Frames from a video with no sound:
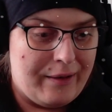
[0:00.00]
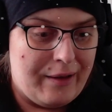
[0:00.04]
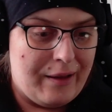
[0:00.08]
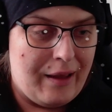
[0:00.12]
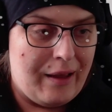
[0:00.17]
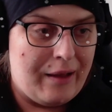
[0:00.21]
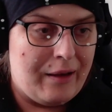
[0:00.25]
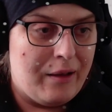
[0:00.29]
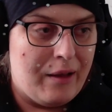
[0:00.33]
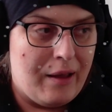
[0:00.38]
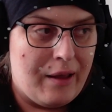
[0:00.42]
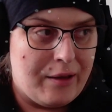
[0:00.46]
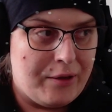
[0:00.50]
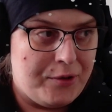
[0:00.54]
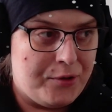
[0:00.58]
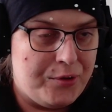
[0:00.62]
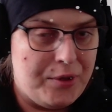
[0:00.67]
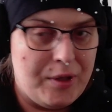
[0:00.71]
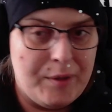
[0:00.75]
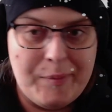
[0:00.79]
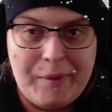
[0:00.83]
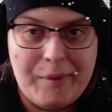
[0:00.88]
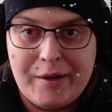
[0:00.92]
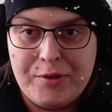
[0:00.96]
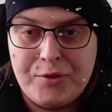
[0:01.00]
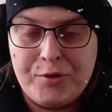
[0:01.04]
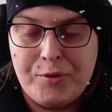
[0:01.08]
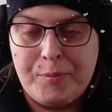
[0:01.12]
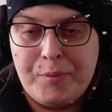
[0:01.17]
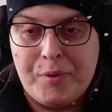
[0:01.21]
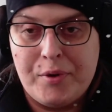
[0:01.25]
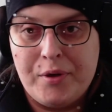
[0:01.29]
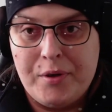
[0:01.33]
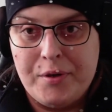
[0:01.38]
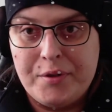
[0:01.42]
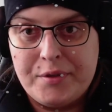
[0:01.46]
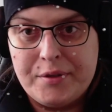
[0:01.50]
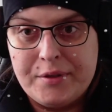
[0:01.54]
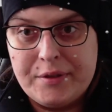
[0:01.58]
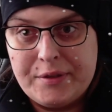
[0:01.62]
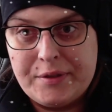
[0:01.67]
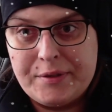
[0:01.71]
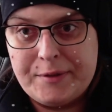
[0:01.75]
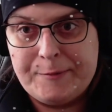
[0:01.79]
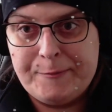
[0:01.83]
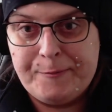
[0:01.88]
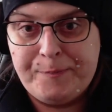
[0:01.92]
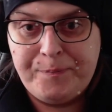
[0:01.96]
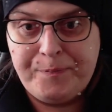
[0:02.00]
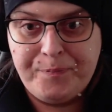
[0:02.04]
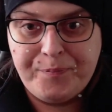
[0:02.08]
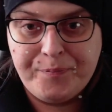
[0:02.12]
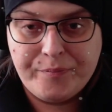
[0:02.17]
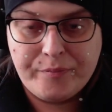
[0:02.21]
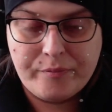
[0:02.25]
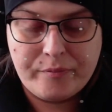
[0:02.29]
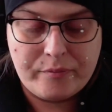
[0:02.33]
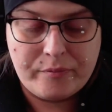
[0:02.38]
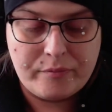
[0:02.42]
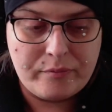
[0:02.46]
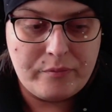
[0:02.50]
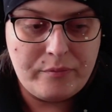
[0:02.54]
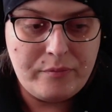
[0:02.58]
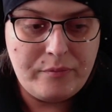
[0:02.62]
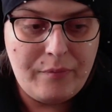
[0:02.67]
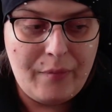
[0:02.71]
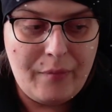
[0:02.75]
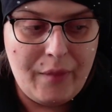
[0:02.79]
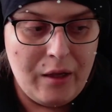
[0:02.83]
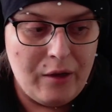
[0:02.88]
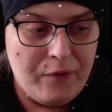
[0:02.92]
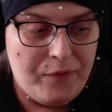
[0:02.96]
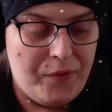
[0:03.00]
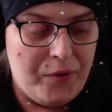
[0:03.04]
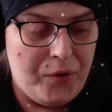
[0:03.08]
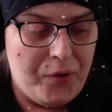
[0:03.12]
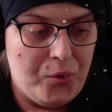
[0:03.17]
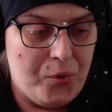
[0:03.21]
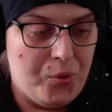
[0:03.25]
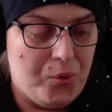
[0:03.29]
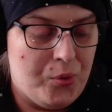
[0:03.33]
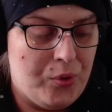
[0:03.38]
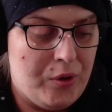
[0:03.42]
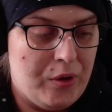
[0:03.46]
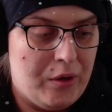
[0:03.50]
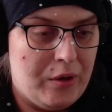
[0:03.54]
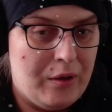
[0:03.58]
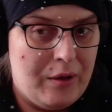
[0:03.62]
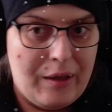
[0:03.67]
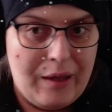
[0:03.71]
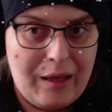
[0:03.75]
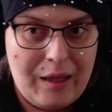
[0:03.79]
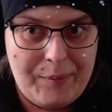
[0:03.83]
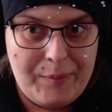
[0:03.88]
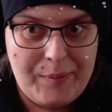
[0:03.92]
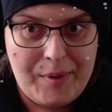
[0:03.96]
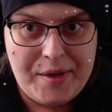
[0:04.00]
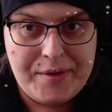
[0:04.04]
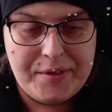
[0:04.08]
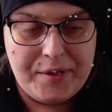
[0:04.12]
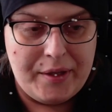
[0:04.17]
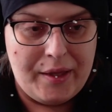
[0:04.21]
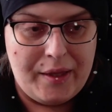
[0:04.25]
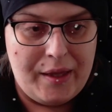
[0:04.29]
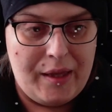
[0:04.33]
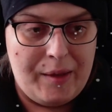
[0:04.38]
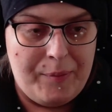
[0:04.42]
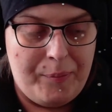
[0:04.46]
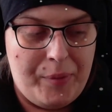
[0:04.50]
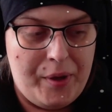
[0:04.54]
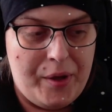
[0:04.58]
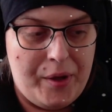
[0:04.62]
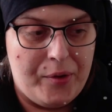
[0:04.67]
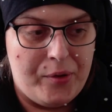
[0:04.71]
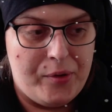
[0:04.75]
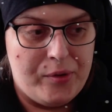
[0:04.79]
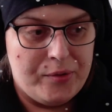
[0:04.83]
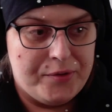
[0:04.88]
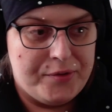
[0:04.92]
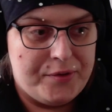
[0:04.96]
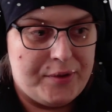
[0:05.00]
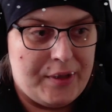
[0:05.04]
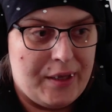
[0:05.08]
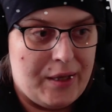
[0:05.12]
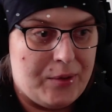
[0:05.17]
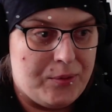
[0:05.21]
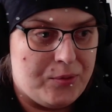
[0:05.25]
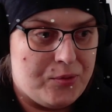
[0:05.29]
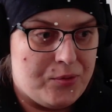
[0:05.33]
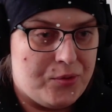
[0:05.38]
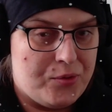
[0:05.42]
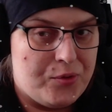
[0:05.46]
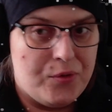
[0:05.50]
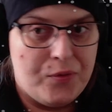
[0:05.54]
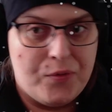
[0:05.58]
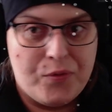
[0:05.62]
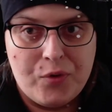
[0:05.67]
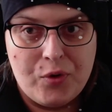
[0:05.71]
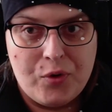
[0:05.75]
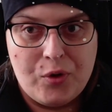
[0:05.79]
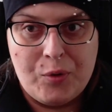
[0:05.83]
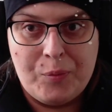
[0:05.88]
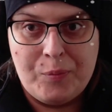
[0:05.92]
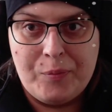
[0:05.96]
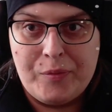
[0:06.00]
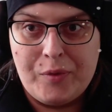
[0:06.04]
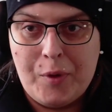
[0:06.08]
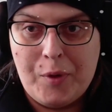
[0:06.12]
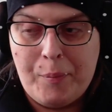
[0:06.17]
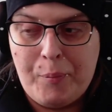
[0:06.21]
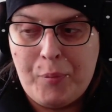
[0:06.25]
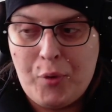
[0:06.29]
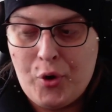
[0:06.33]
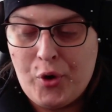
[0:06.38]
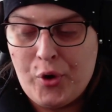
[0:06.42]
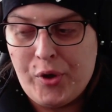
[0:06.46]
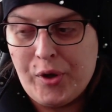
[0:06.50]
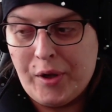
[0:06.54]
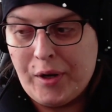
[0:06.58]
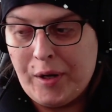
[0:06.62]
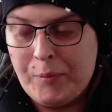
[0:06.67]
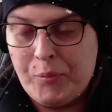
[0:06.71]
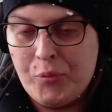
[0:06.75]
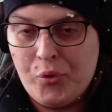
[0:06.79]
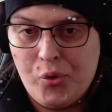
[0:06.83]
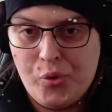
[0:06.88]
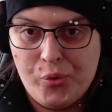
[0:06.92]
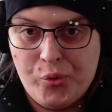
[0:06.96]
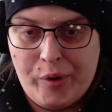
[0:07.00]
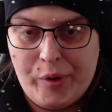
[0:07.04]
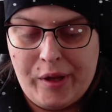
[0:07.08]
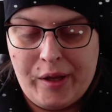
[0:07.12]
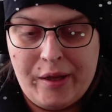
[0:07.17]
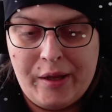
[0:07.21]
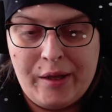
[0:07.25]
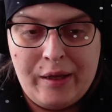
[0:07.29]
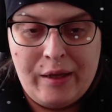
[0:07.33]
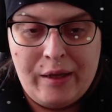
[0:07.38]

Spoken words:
actually managed to purchase a few amazing imperial stouts from the Pohjola brewery,